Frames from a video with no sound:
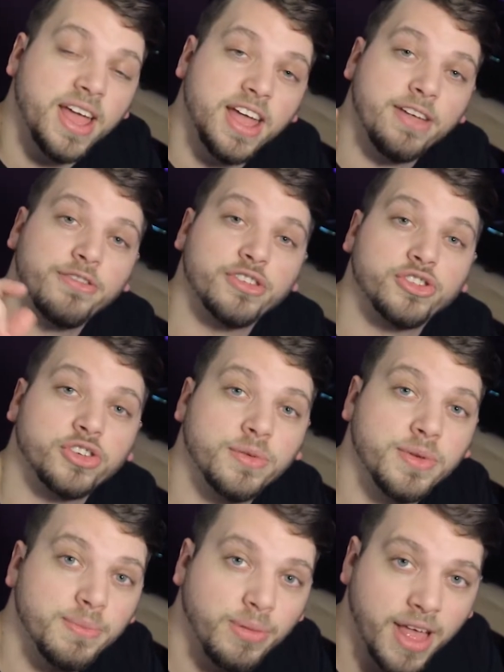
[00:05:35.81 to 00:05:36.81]
If your
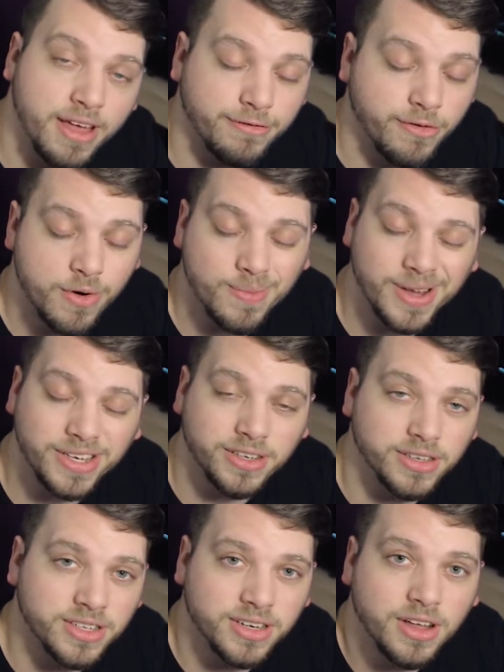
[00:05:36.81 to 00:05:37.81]
streaming platform
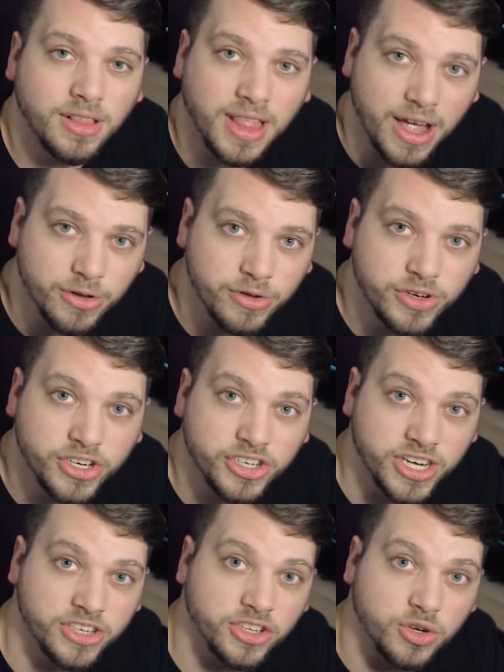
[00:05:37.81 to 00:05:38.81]
doesn't allow you to
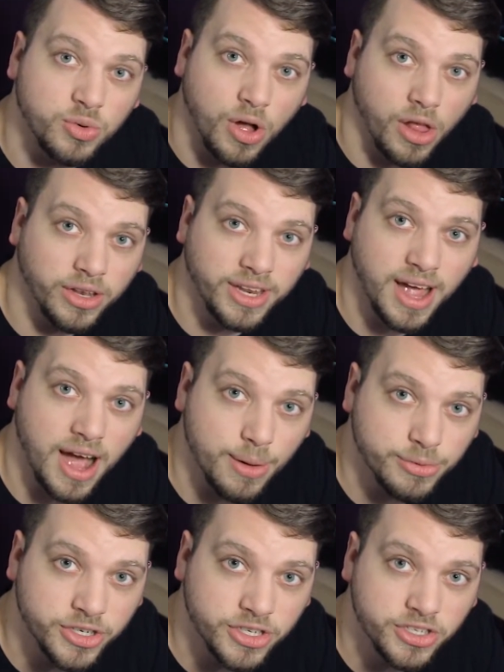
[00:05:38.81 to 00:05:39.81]
change the quality
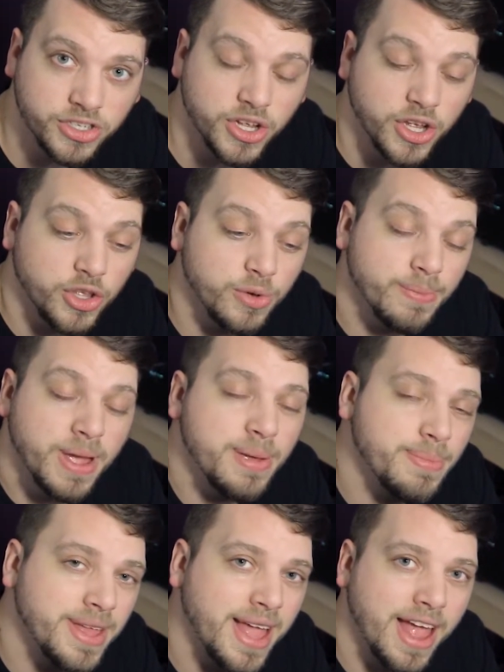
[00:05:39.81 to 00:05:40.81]
options, you
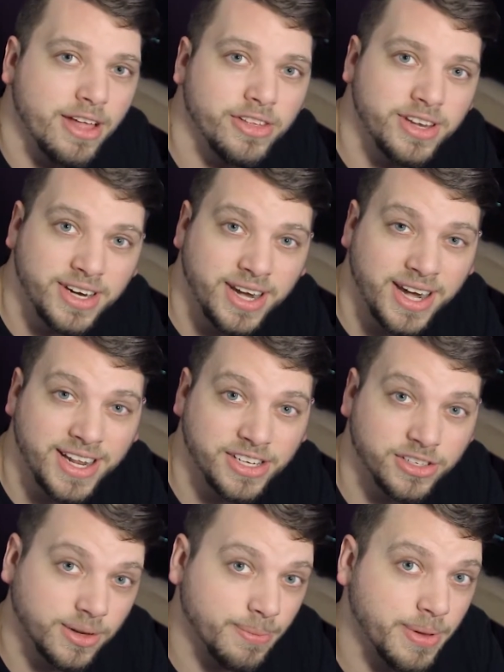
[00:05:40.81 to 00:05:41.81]
may be
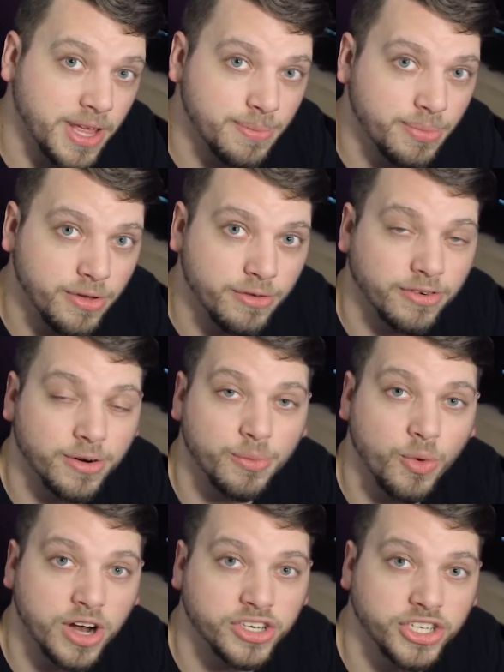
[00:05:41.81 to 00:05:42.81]
alienating some people
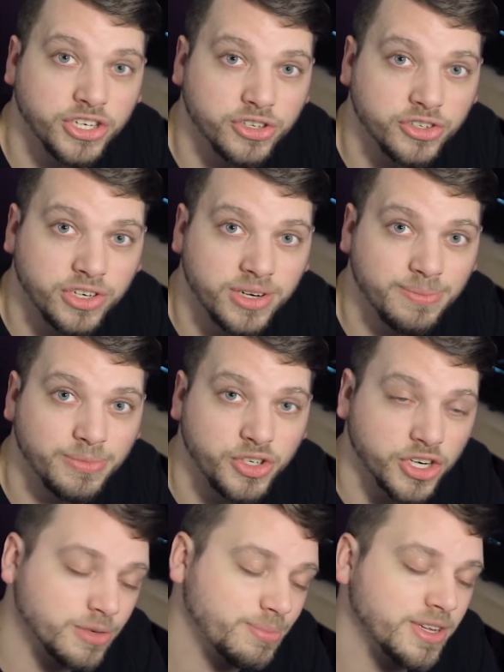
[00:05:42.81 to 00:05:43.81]
from watching your stream
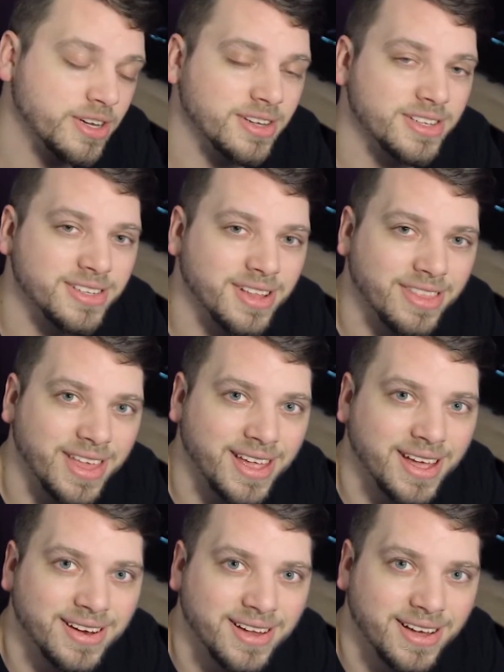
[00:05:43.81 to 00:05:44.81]
just because they
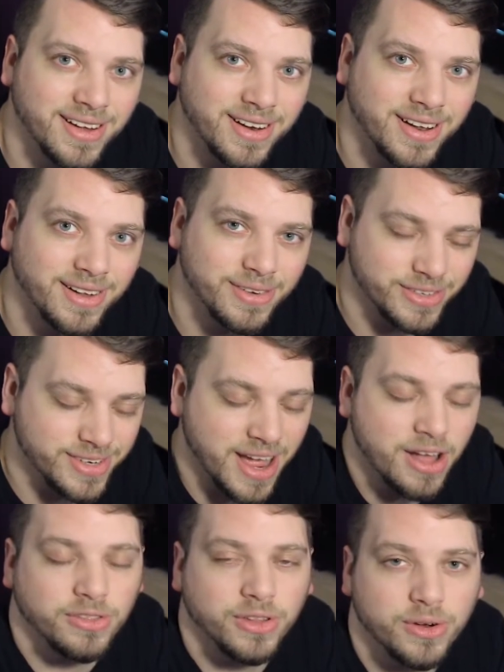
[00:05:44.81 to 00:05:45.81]
cannot
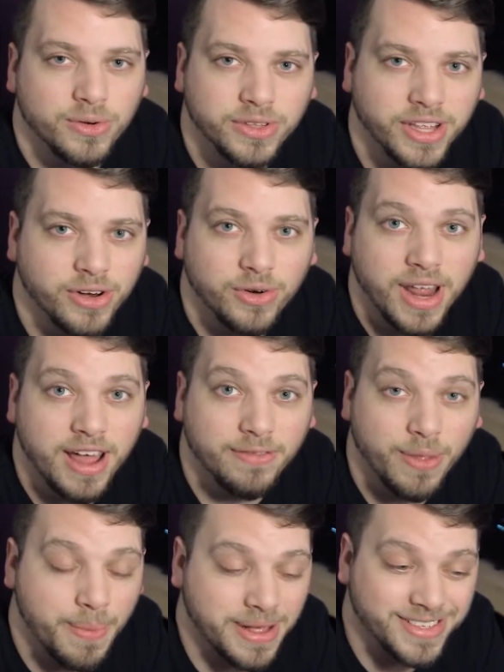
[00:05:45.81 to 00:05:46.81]
download, they don't
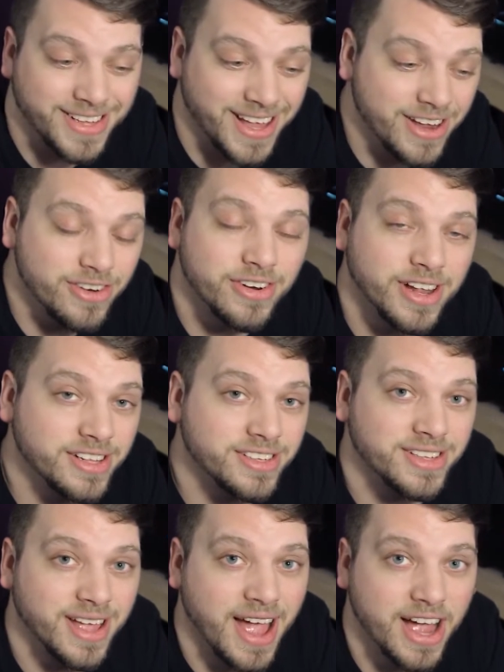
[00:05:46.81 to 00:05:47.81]
have the best
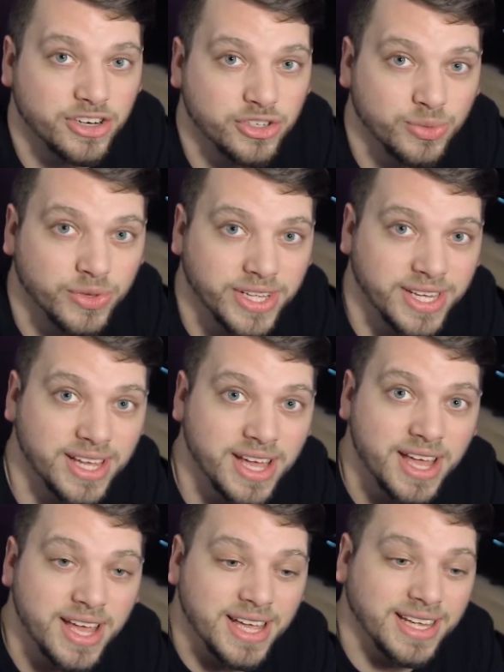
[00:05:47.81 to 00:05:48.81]
internets to actually
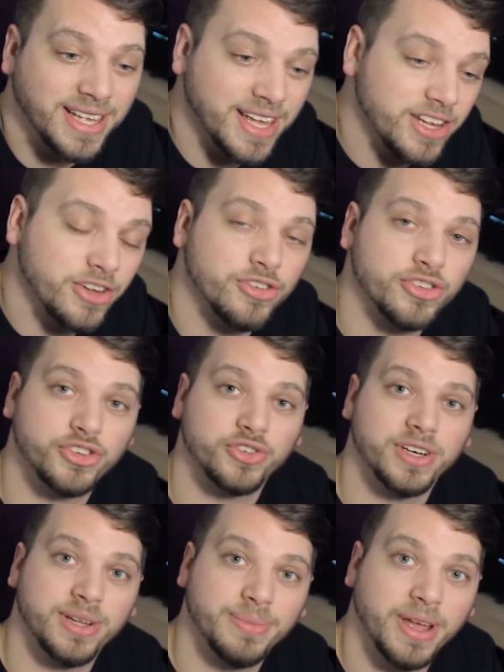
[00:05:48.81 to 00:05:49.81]
get your
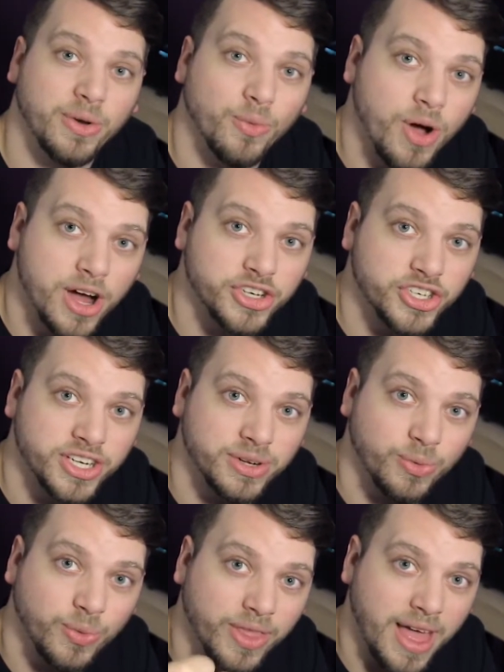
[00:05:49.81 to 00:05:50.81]
stream and watch
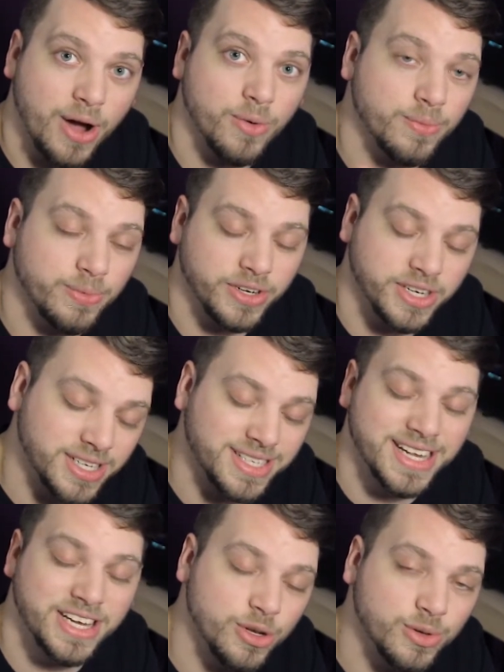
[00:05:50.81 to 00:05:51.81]
it without
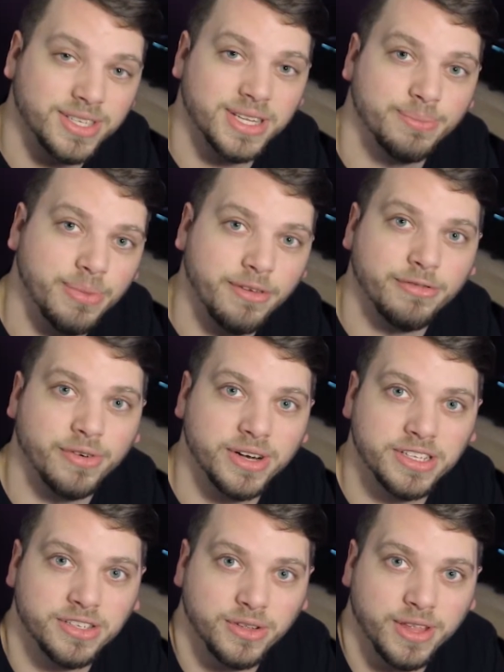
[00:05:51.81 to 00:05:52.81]
continuously
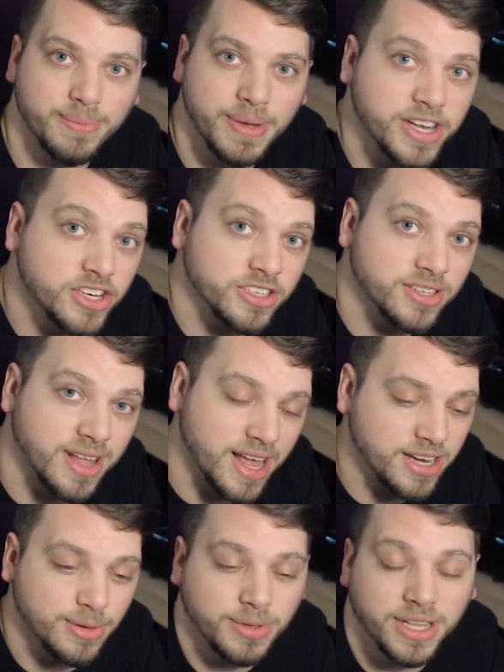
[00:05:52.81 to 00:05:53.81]
buffering, so they may just
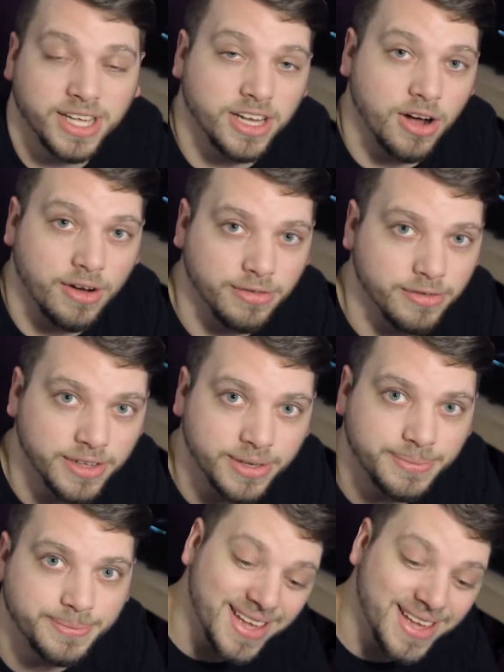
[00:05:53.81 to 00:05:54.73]
end up clicking off of it.